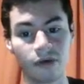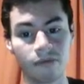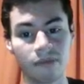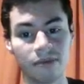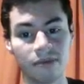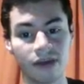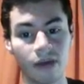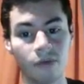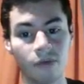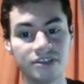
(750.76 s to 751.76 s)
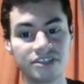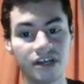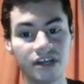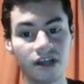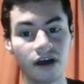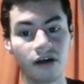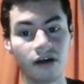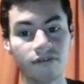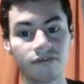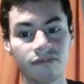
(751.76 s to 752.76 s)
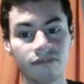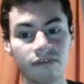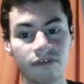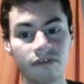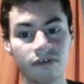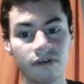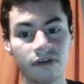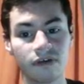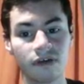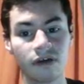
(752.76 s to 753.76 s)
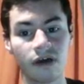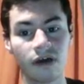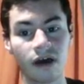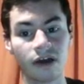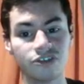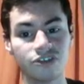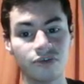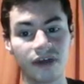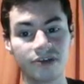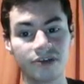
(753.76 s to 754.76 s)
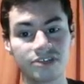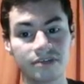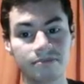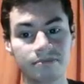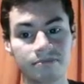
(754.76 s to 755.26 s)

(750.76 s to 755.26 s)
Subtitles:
Maybe you got one sale of $2,000.